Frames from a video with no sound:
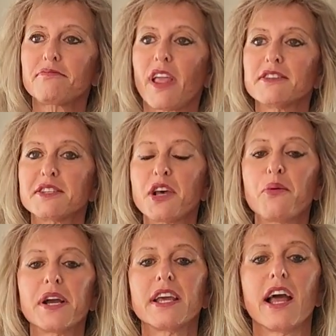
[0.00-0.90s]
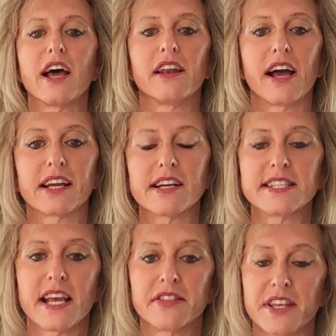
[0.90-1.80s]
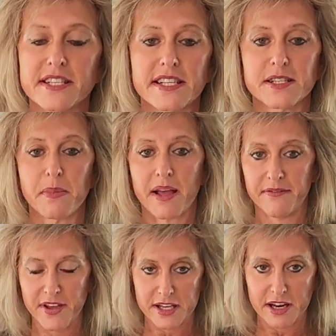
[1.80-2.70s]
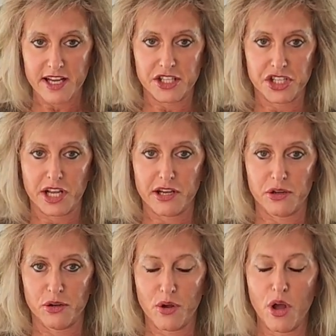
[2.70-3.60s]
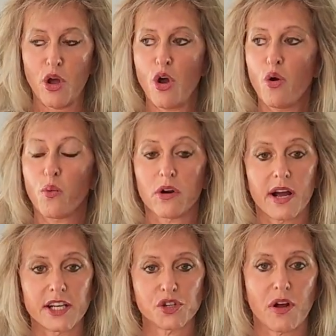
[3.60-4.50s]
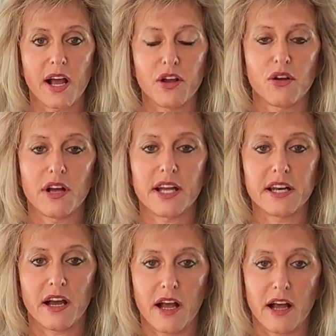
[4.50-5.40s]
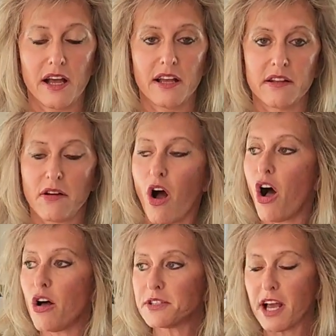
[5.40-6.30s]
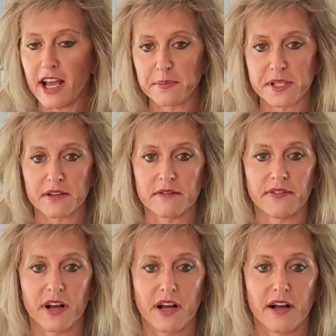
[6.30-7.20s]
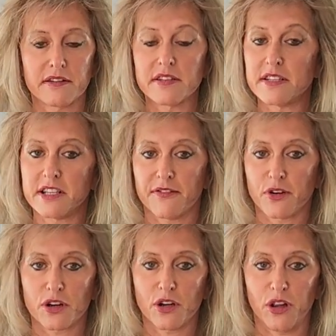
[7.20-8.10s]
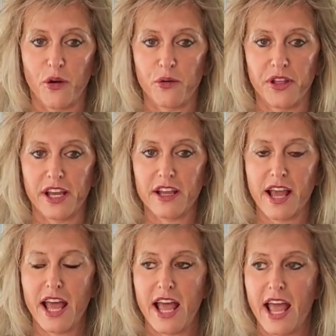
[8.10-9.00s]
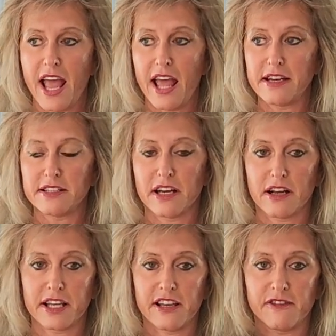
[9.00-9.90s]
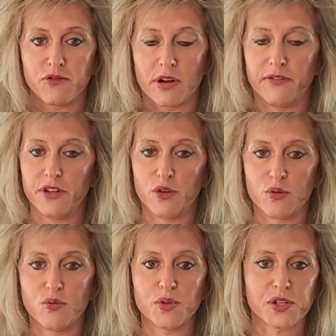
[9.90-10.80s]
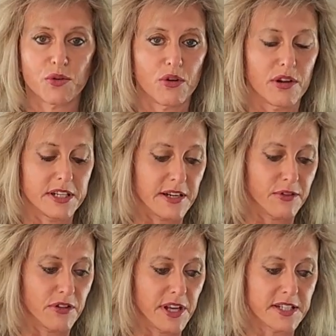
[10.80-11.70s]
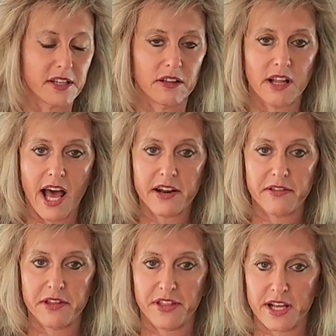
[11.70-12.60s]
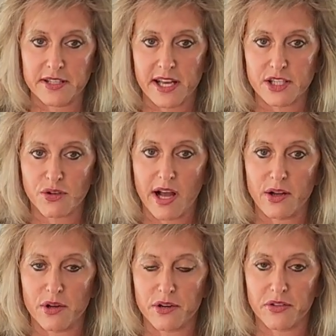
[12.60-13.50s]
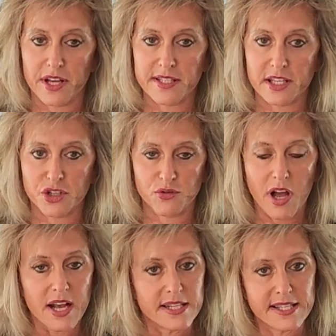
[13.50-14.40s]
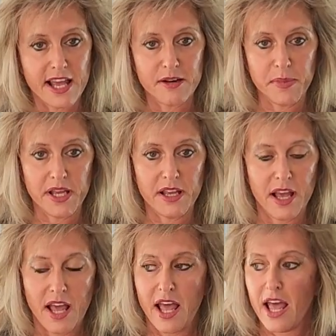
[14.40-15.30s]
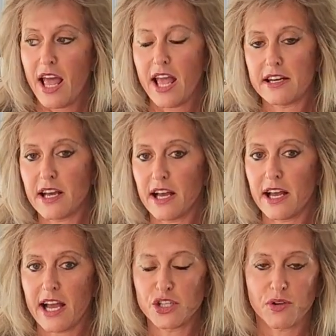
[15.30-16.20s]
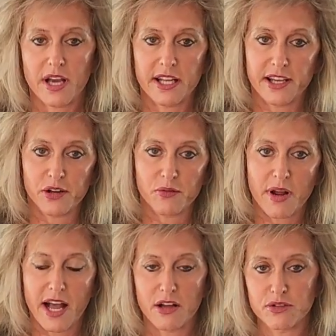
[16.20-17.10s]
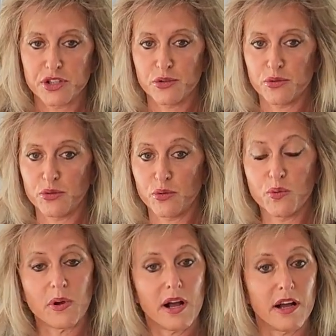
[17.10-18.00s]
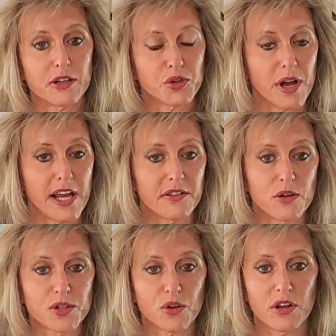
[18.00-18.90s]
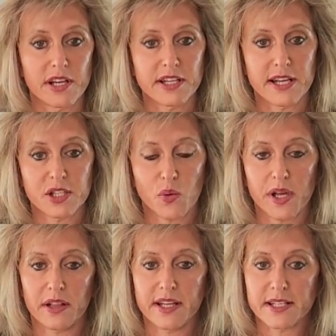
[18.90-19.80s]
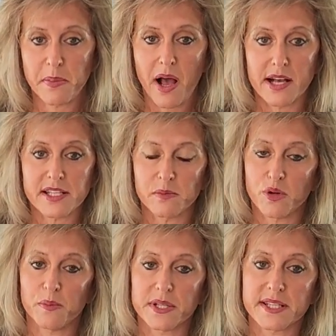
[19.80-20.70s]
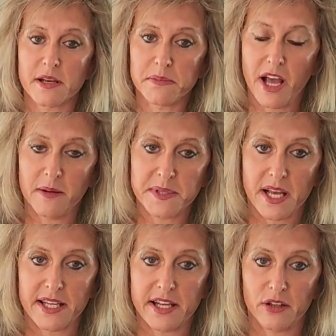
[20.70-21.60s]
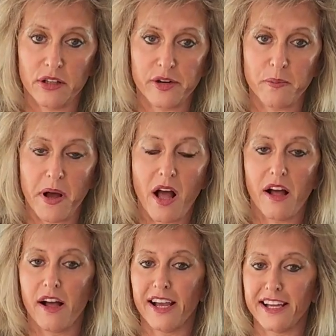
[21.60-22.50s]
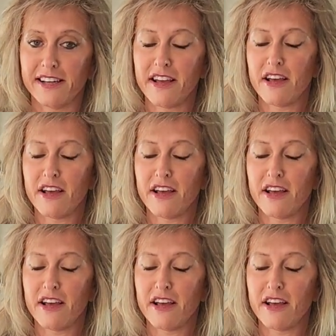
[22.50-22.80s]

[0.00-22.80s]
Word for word: So again, like I said, this is my Fit Nice channel where I try on all types of different clothing and give reviews on different things. A lot of the things I try on are things that you guys send me, and I try to get around to trying those on as quickly as possible, but sometimes I get a little behind.